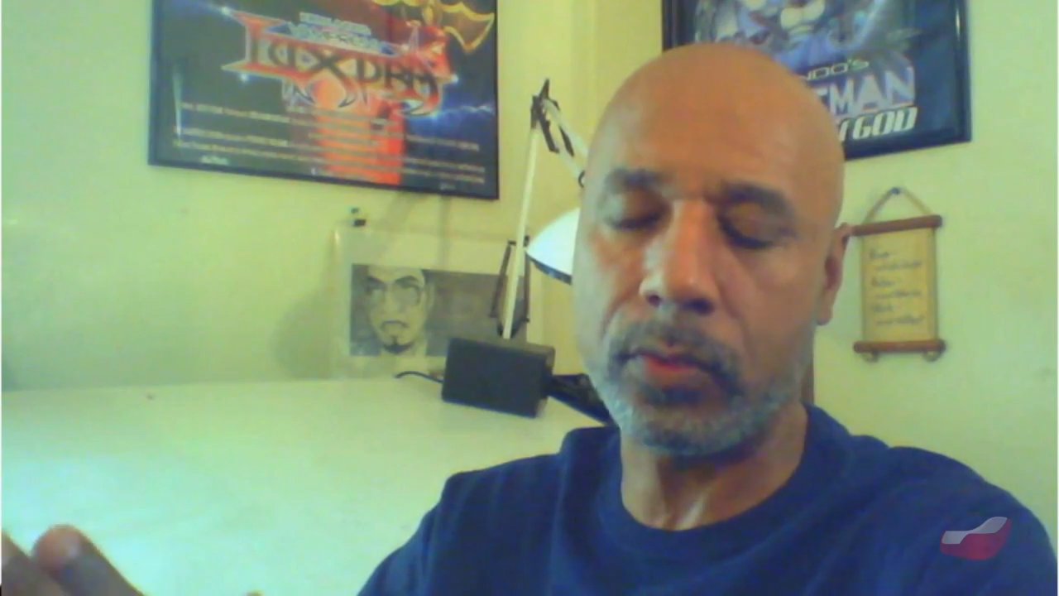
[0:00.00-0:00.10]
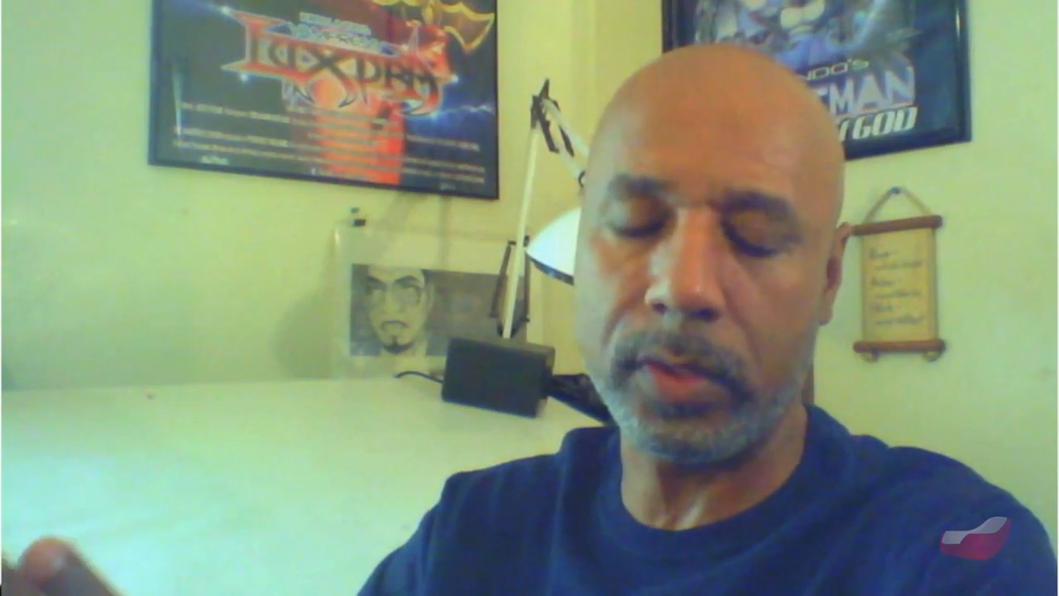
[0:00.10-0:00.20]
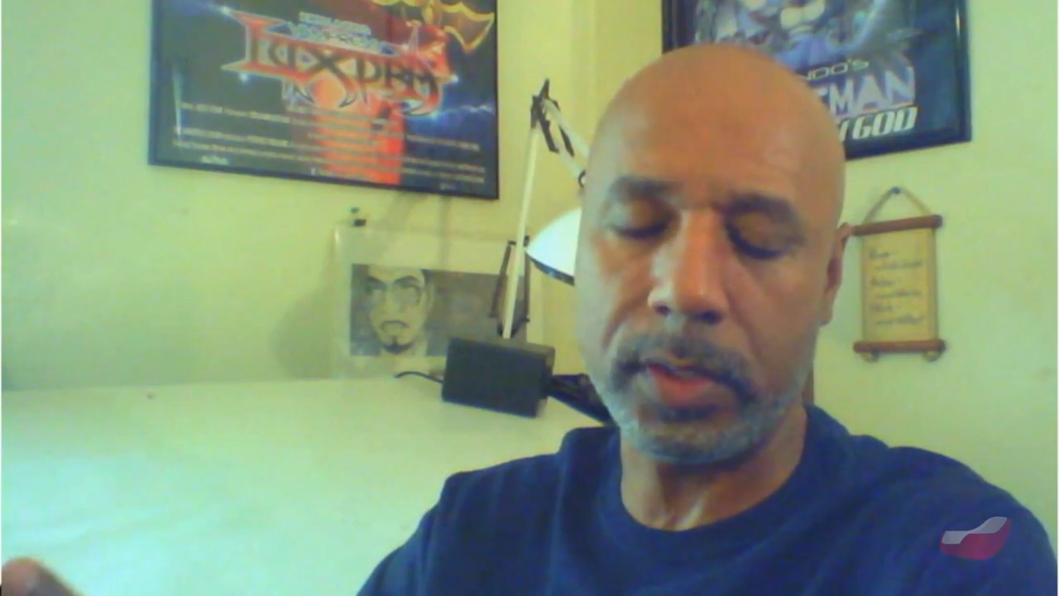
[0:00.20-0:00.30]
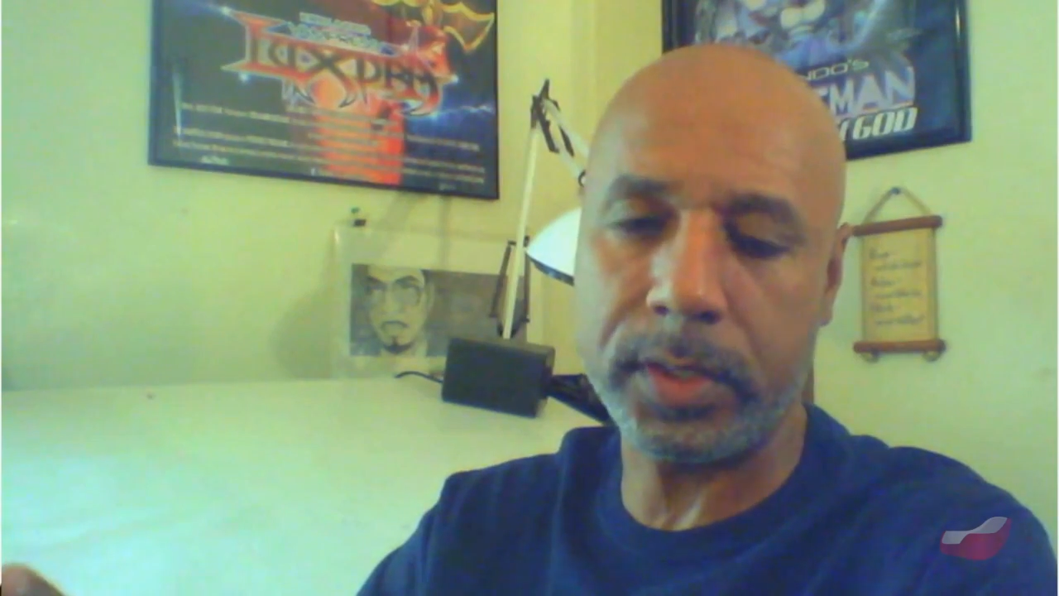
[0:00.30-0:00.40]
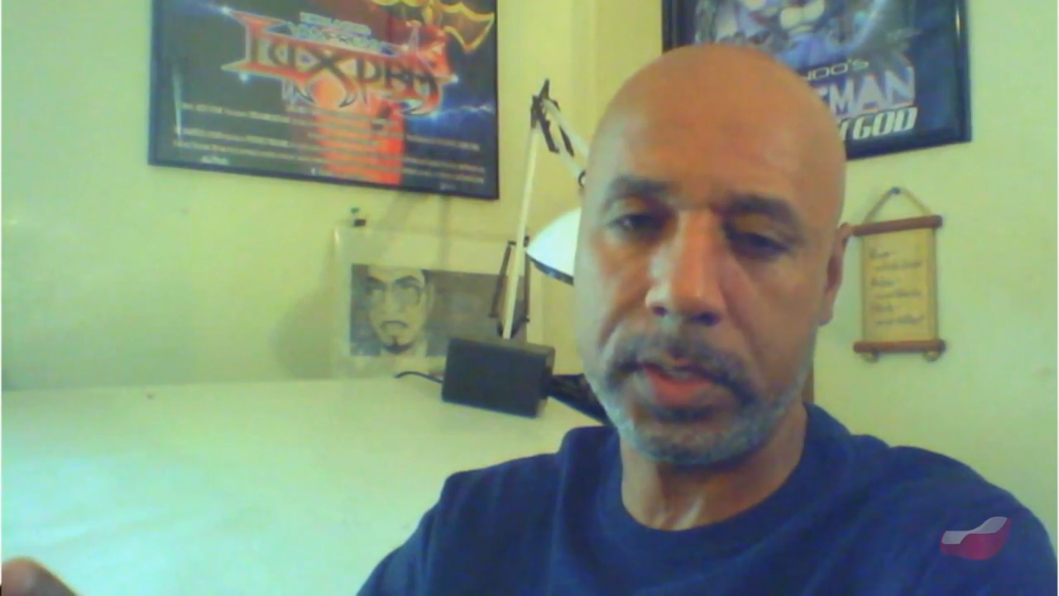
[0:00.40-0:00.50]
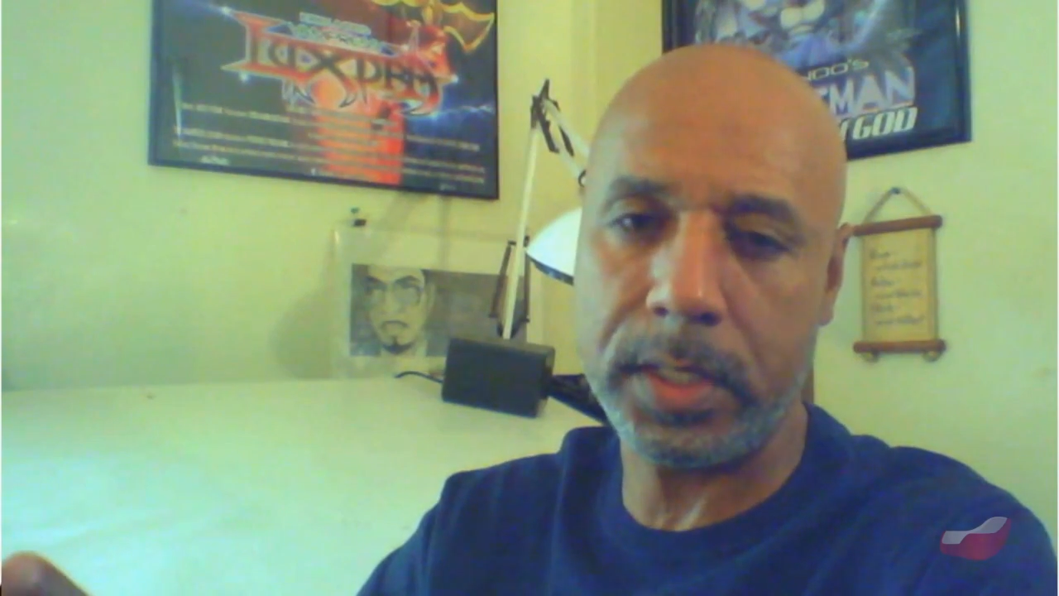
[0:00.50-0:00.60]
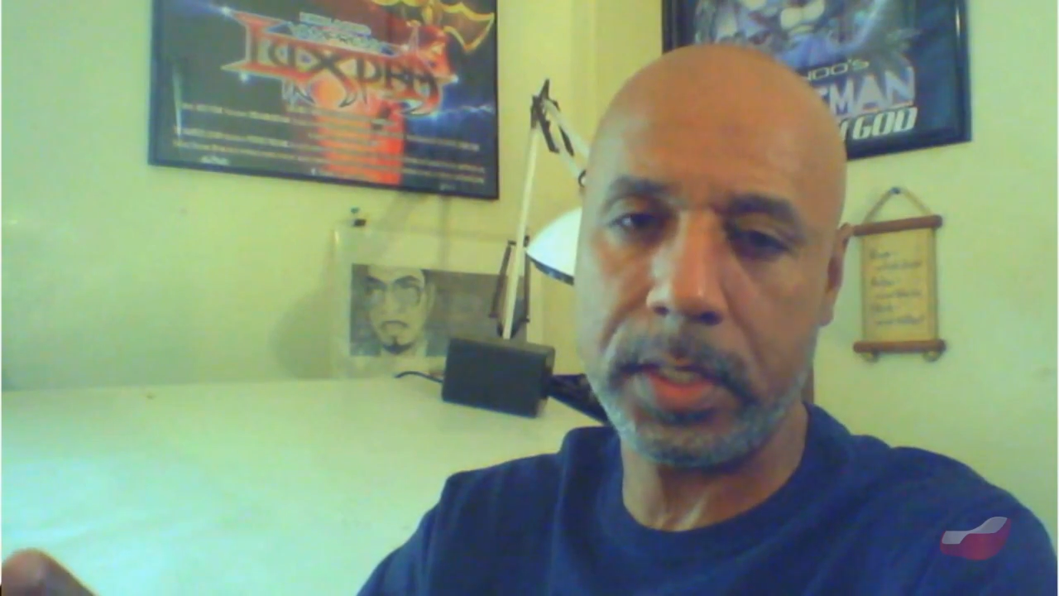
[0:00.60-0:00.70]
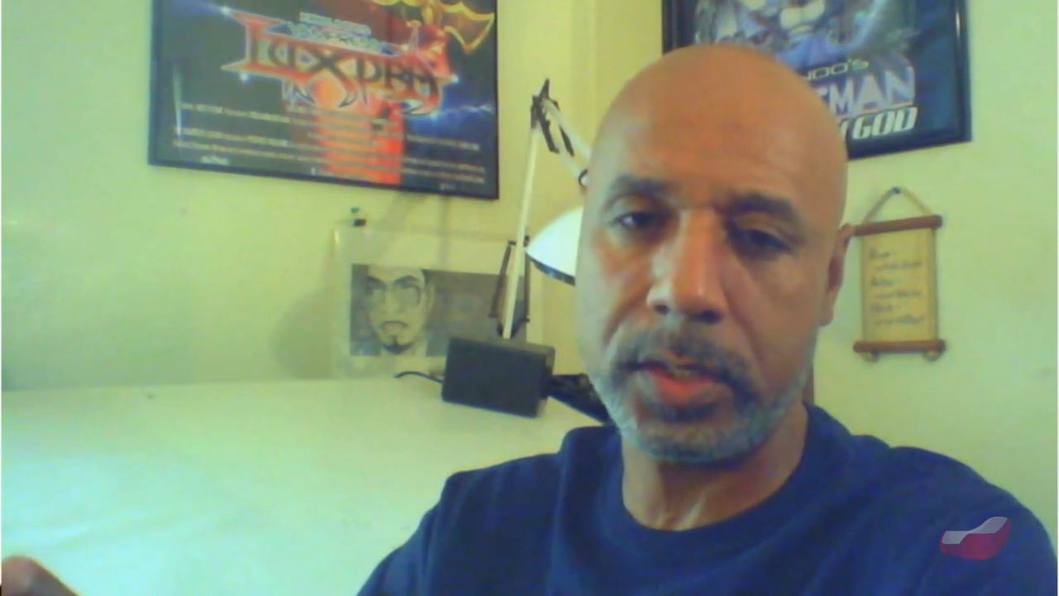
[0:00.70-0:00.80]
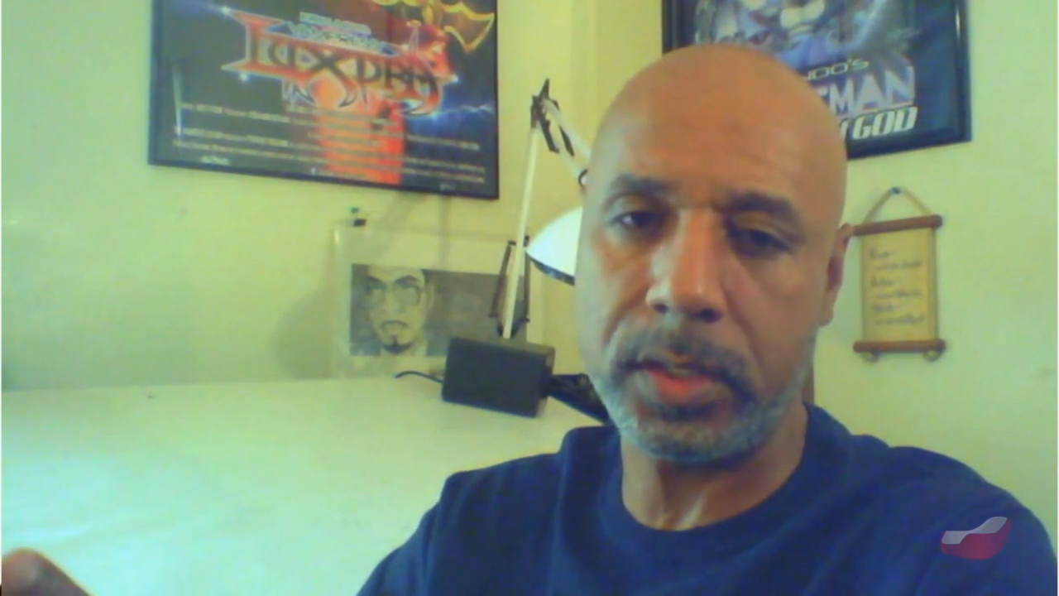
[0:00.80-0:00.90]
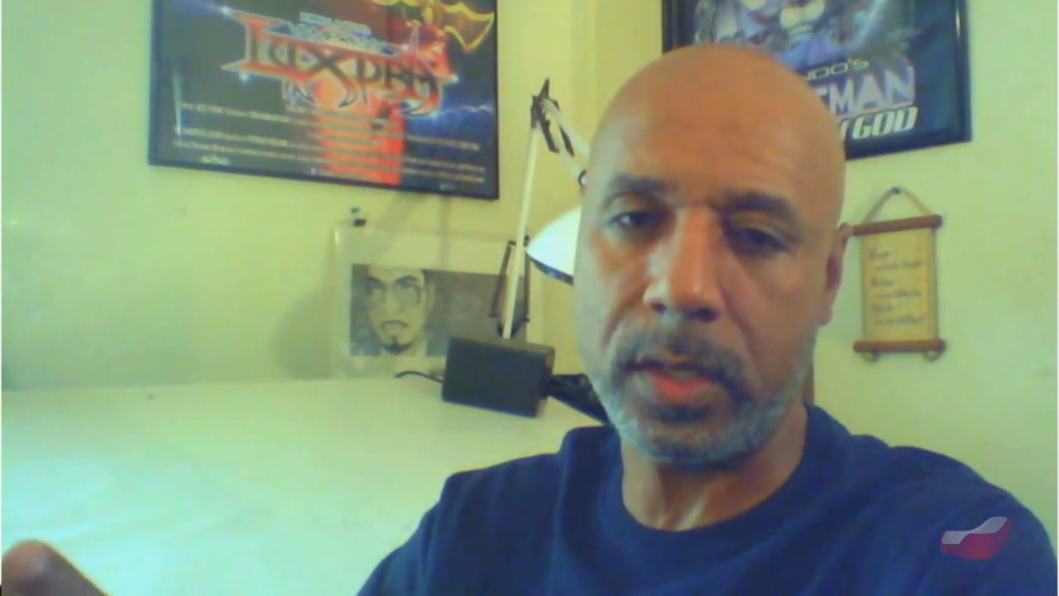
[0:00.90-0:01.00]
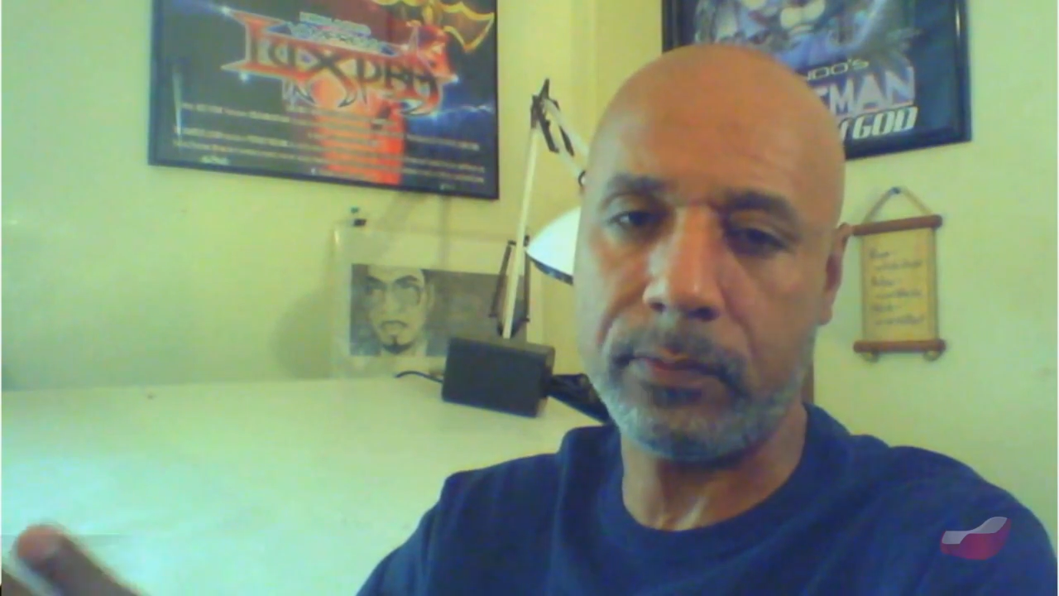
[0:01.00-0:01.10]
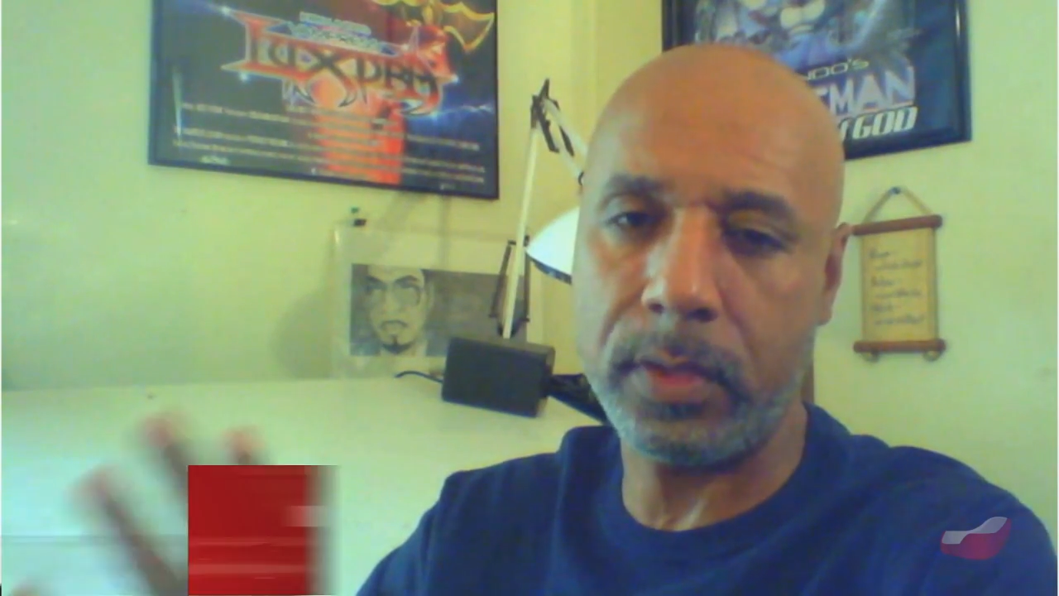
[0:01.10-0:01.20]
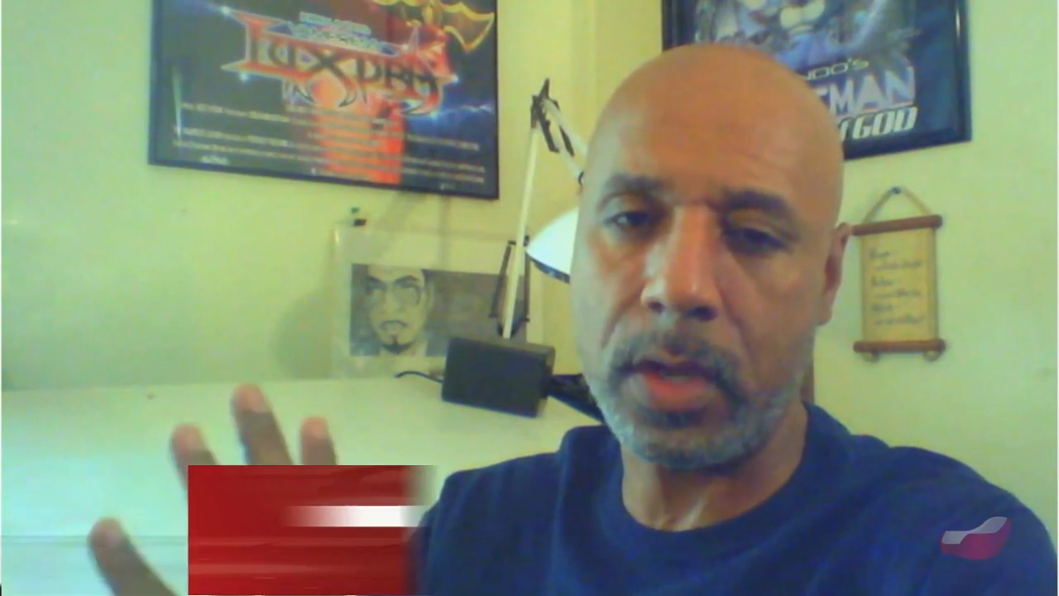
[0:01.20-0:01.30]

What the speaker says: the realization of,